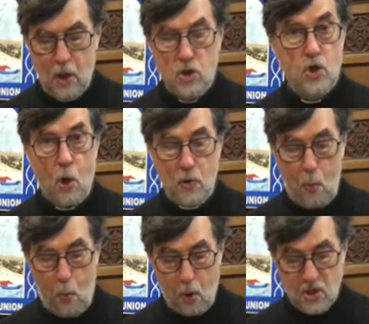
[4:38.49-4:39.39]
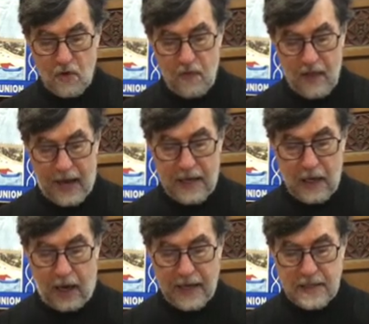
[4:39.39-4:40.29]
John wasn't that
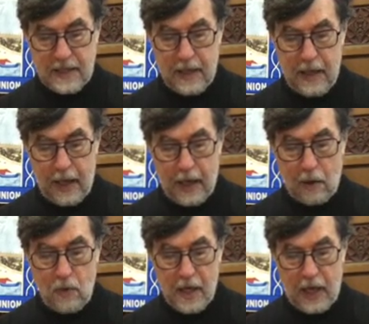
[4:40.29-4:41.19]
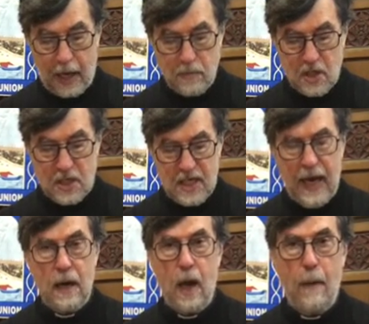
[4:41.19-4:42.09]
light, he only came to
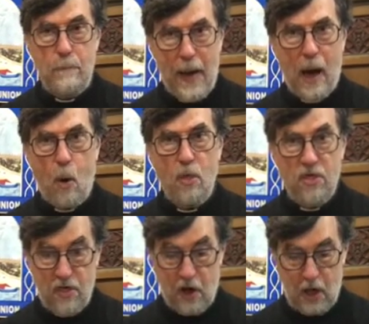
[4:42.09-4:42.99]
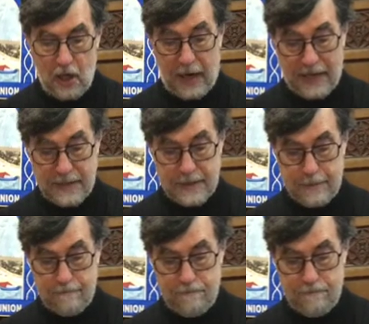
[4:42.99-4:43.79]
tell about the light.